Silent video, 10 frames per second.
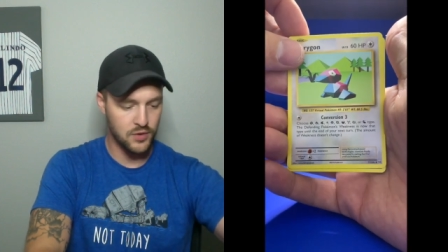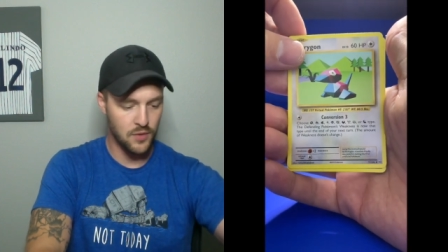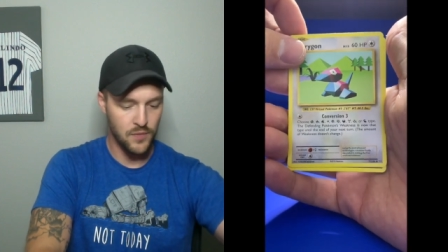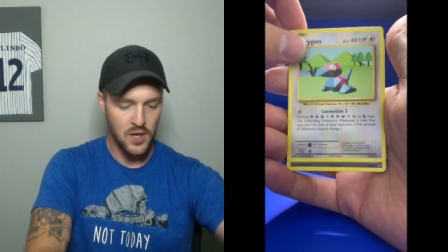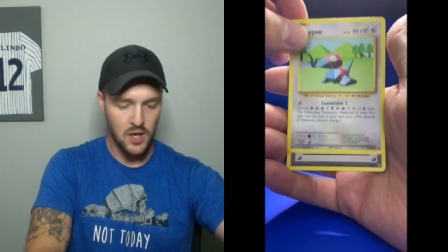
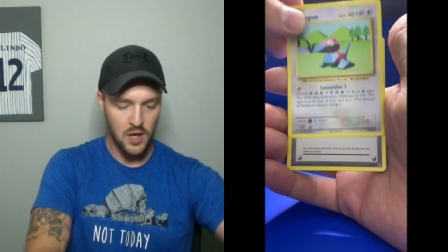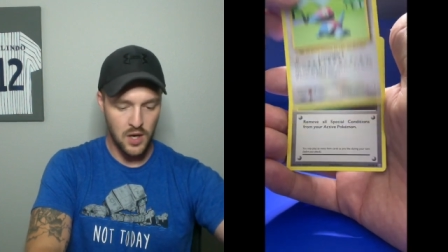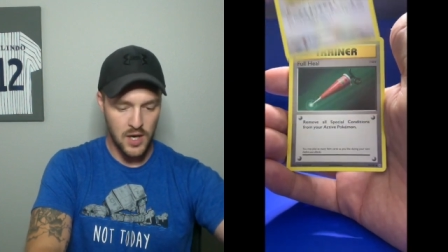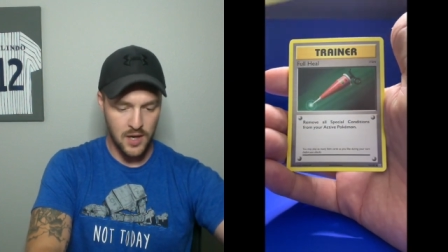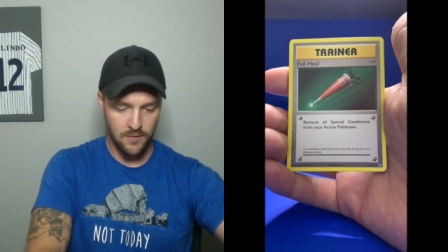So,
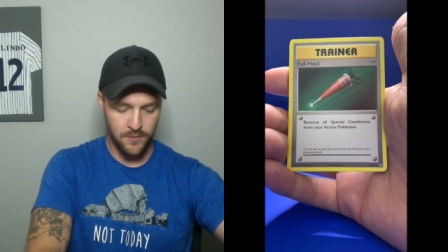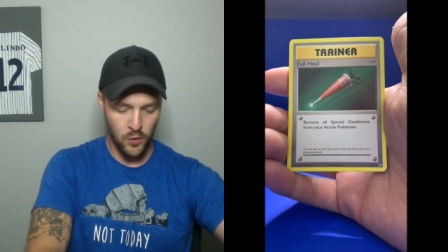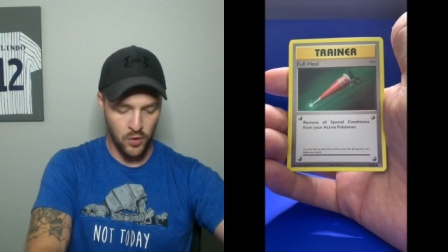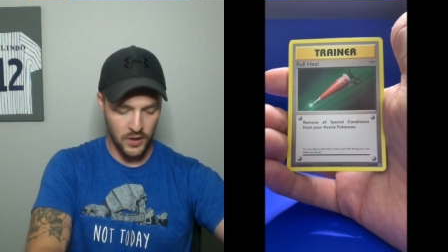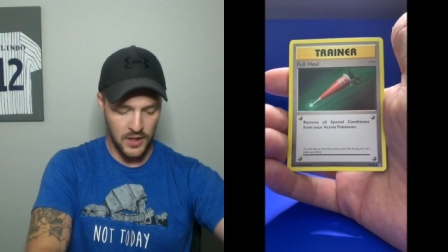all right,
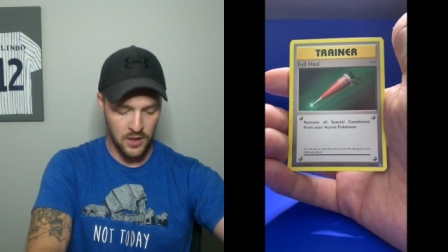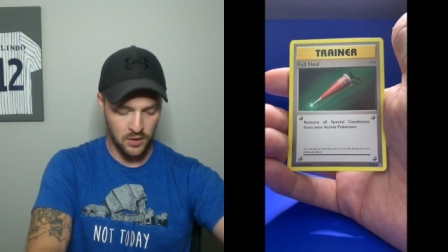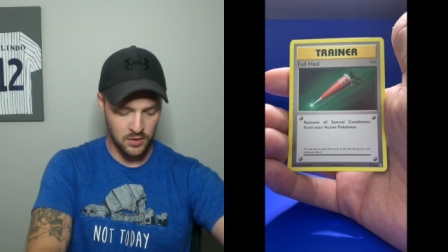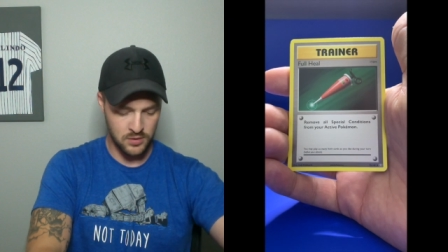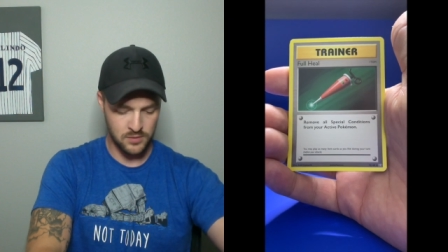Full
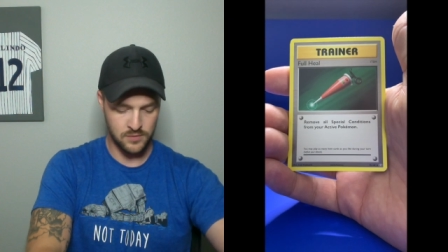Heal.